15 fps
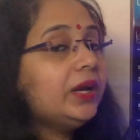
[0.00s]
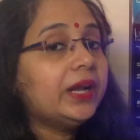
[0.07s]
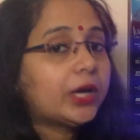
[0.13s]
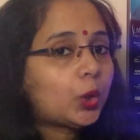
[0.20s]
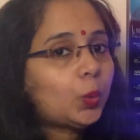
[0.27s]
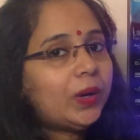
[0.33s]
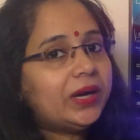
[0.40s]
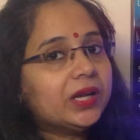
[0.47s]

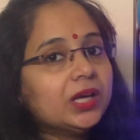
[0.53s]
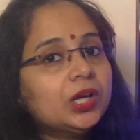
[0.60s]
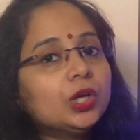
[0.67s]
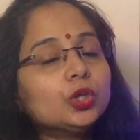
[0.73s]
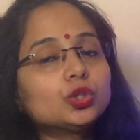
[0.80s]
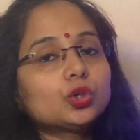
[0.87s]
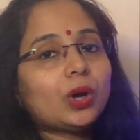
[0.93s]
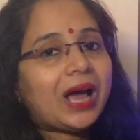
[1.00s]
liquid.
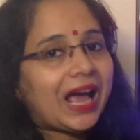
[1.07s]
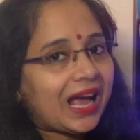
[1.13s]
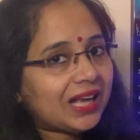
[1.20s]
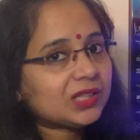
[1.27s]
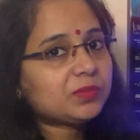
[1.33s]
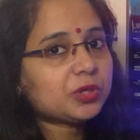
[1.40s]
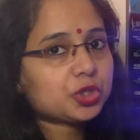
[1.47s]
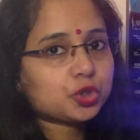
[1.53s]
So
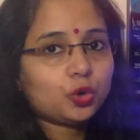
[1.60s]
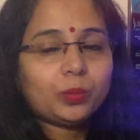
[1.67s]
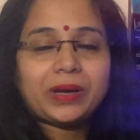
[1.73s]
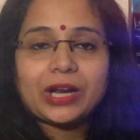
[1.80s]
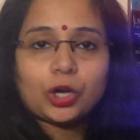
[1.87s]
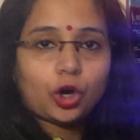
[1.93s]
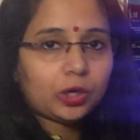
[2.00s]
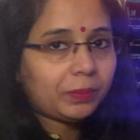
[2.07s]
as mushroom
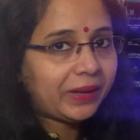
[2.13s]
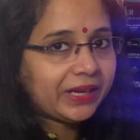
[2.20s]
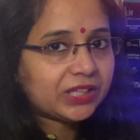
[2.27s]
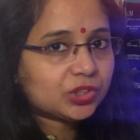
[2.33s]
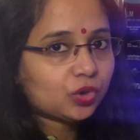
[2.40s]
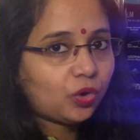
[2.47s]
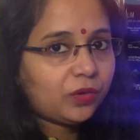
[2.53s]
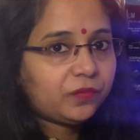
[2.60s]
cannot make
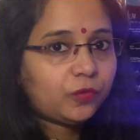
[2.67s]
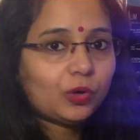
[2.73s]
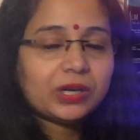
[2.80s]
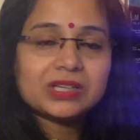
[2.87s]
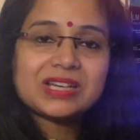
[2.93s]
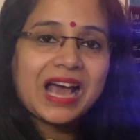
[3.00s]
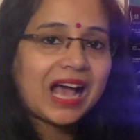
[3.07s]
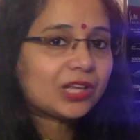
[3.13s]
its own food,
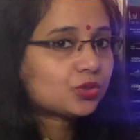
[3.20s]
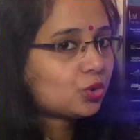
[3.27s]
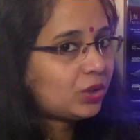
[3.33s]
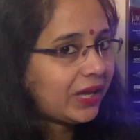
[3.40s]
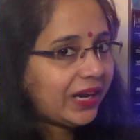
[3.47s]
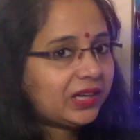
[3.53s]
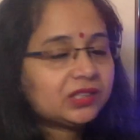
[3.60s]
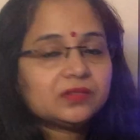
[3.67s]
it has to
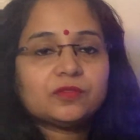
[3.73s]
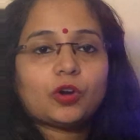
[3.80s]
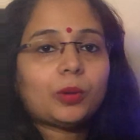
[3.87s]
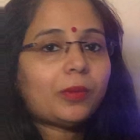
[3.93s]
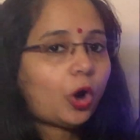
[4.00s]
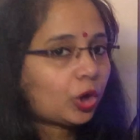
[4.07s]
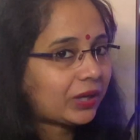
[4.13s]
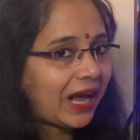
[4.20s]
take from
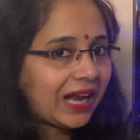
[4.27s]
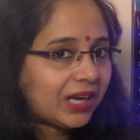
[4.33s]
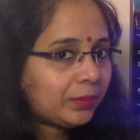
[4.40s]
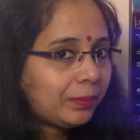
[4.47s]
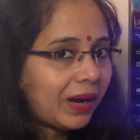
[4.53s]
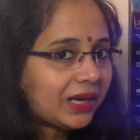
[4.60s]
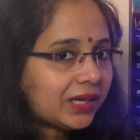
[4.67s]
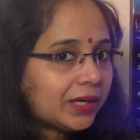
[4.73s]
organic
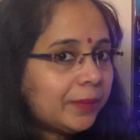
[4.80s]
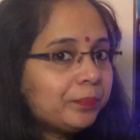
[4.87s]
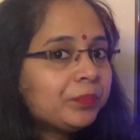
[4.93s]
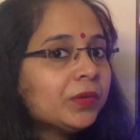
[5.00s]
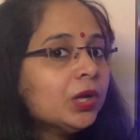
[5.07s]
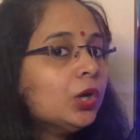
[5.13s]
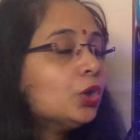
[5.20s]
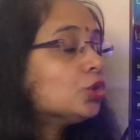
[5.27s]
matter.
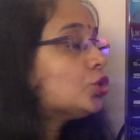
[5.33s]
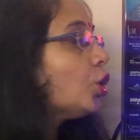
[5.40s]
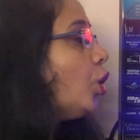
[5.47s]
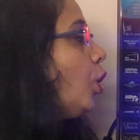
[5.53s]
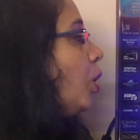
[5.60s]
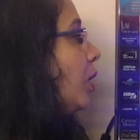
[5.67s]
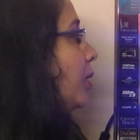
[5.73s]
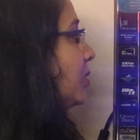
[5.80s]

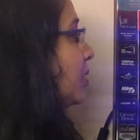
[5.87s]
So